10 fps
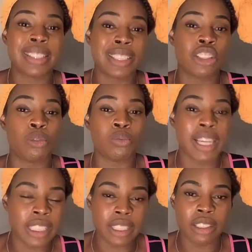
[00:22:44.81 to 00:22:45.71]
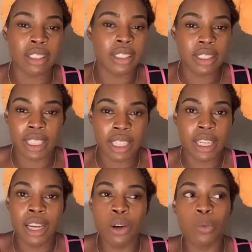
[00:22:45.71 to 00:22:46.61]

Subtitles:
the situation to the T,